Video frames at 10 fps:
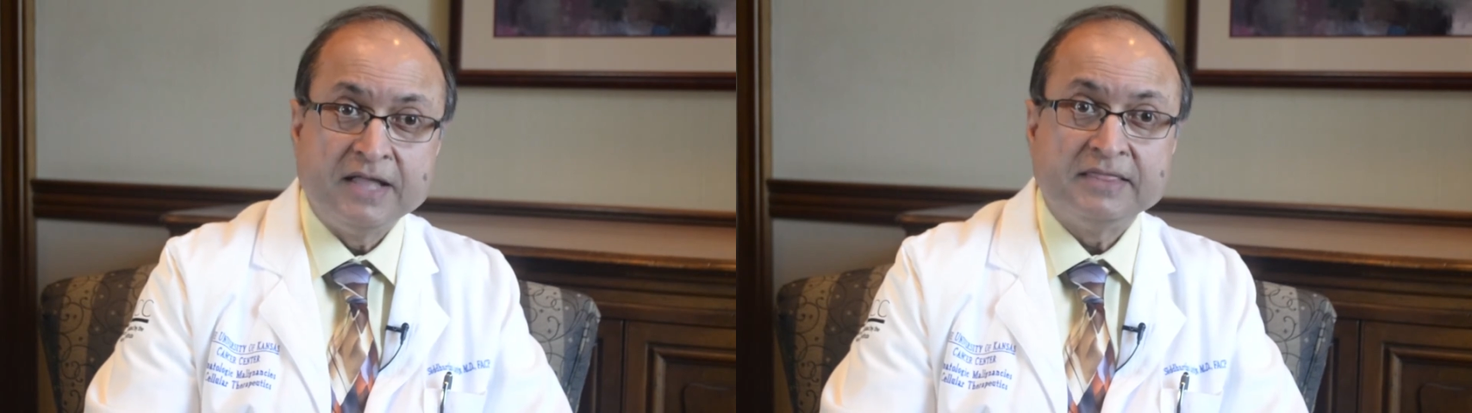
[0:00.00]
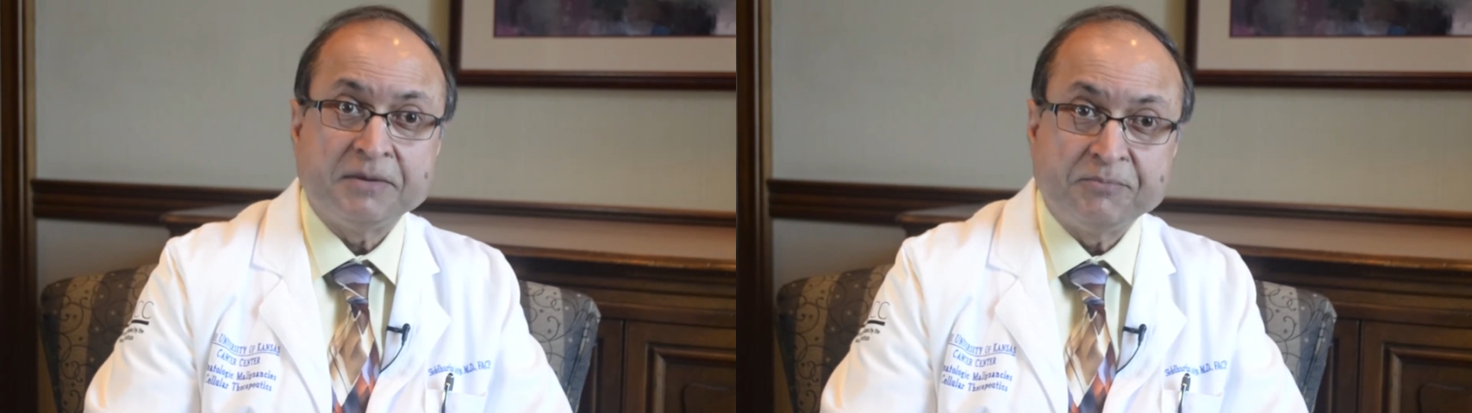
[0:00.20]

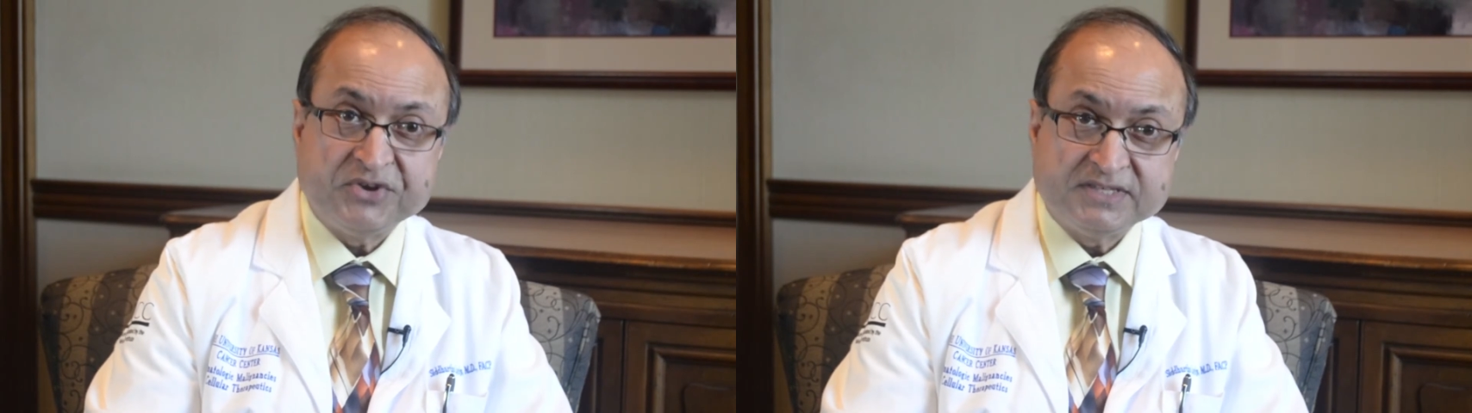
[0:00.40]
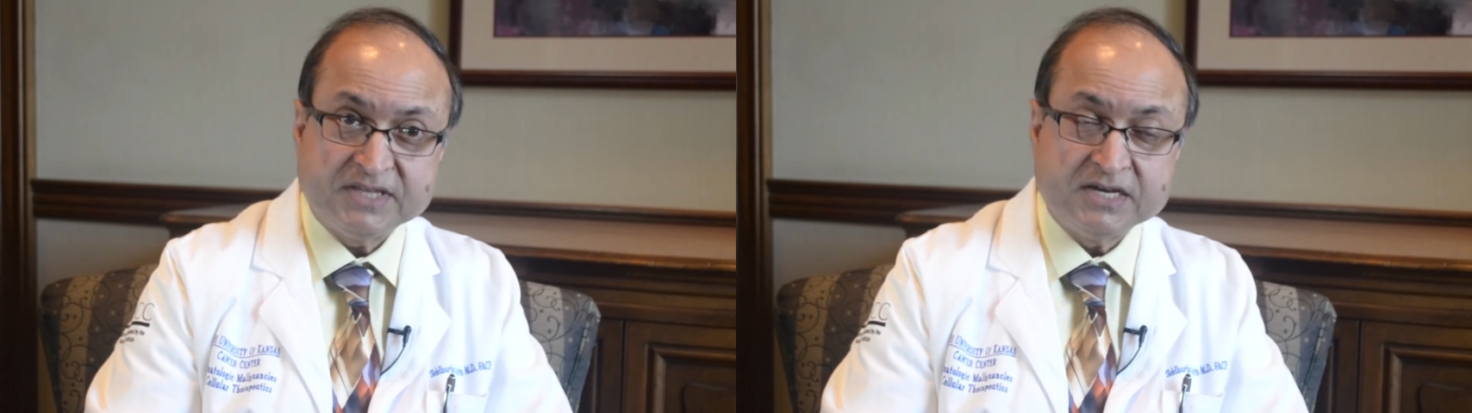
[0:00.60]
that
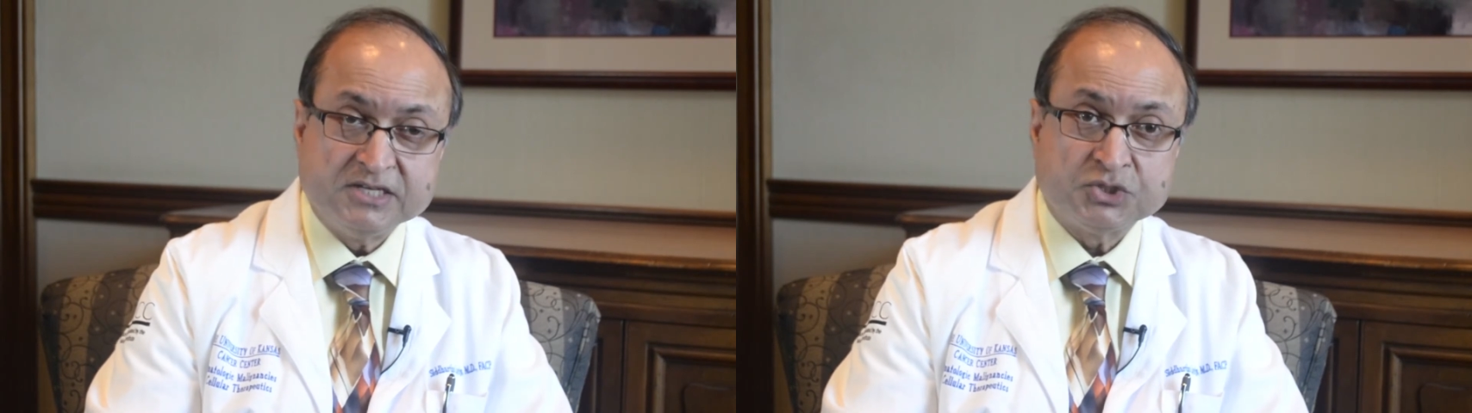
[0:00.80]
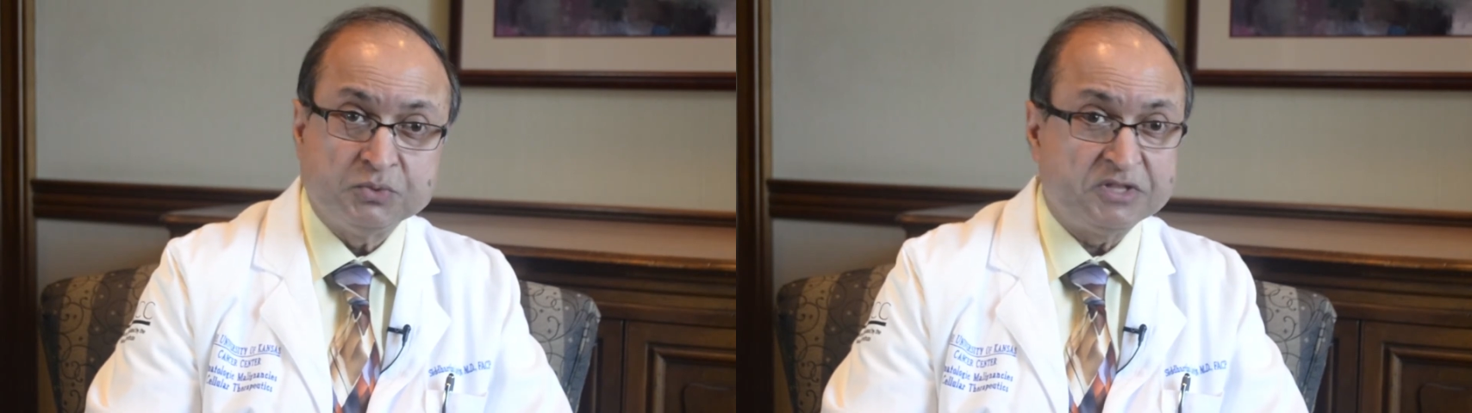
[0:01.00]

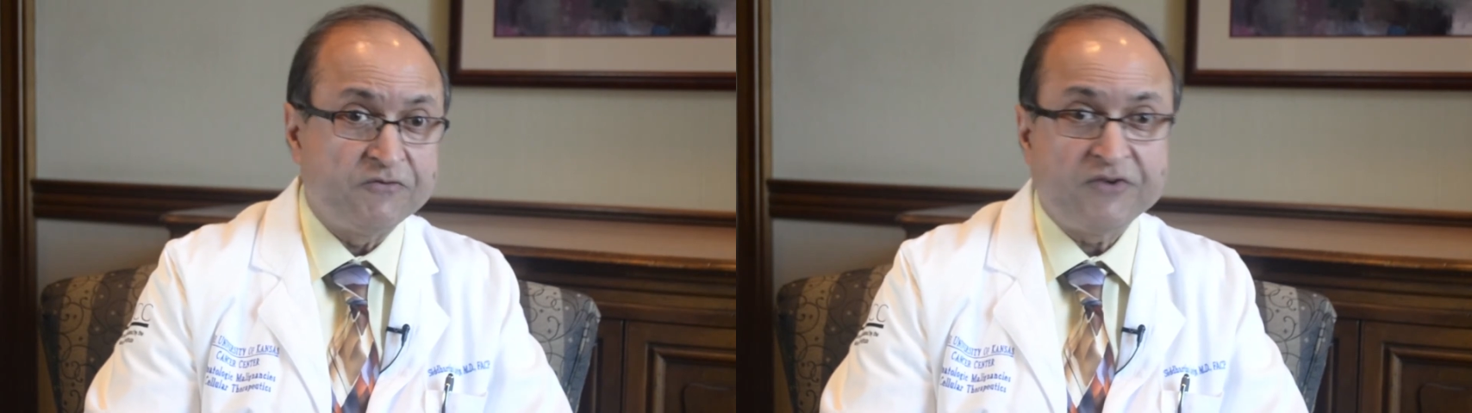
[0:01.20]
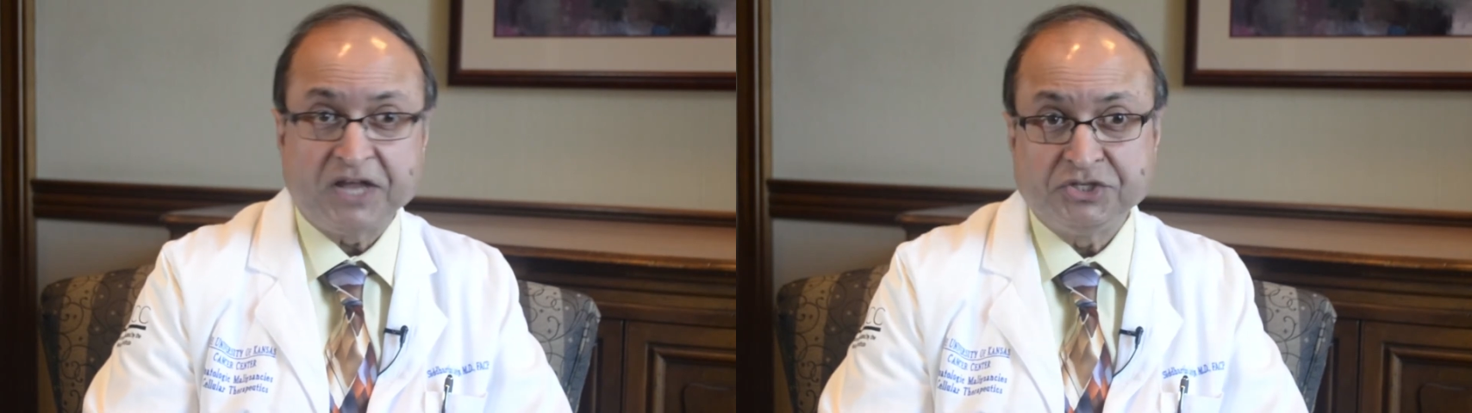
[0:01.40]
presents with a
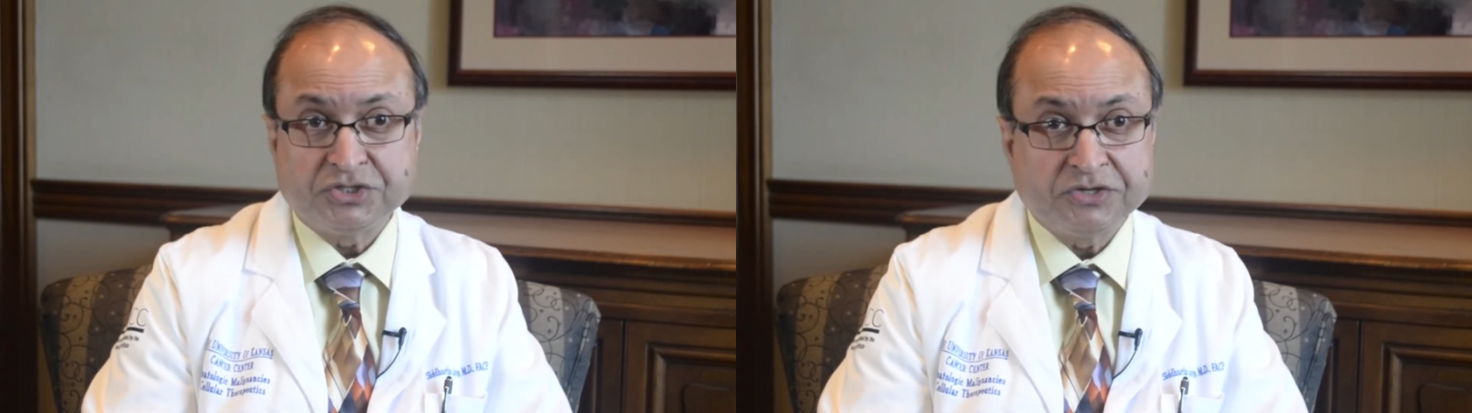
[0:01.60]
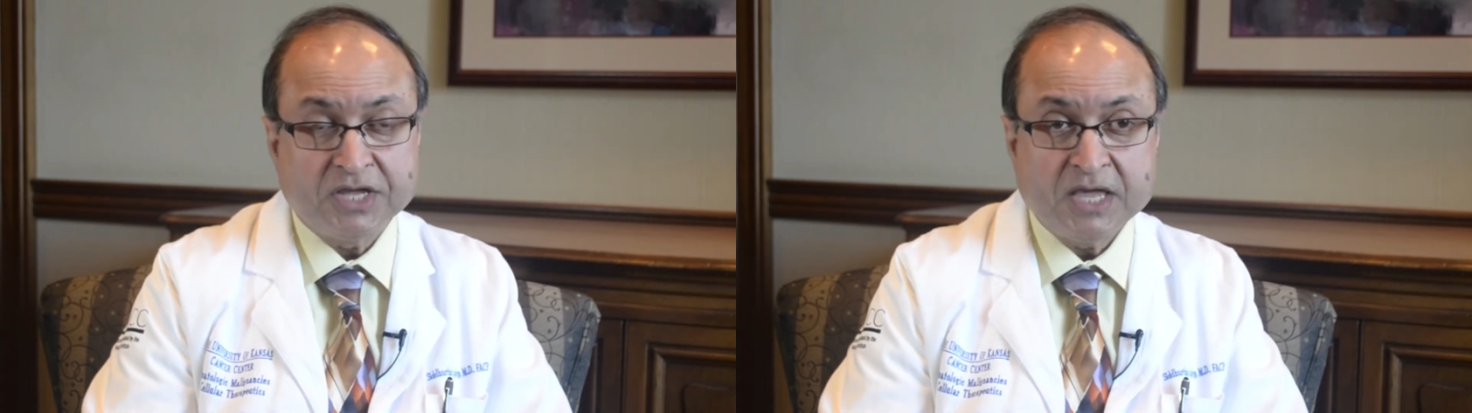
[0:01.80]

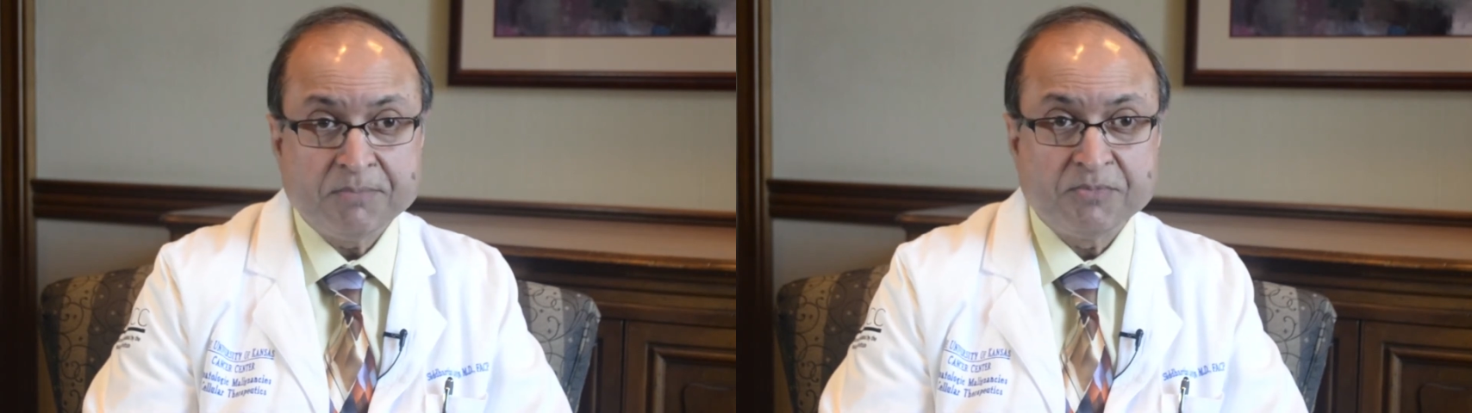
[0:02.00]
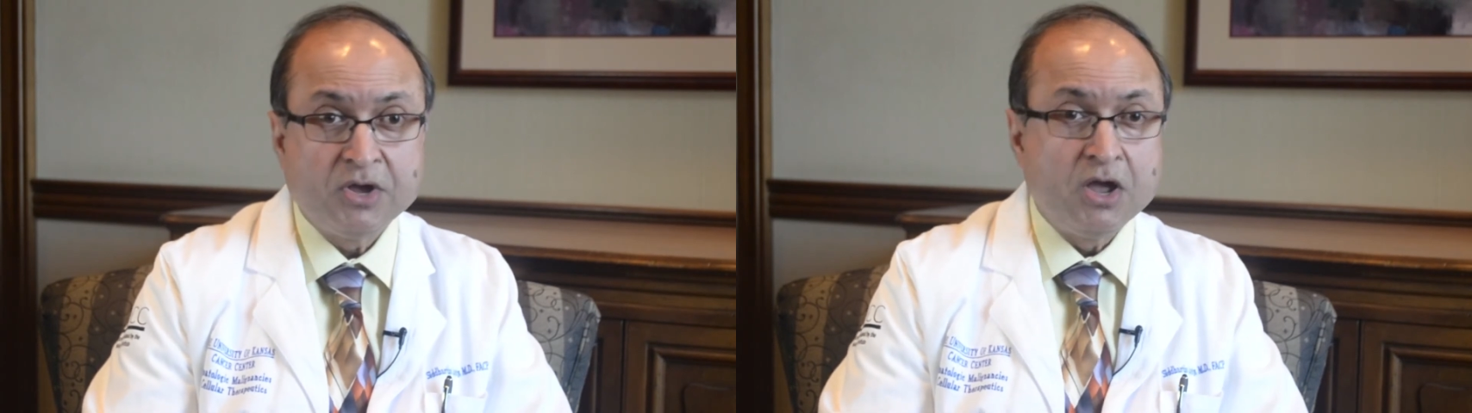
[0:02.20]
fractured hip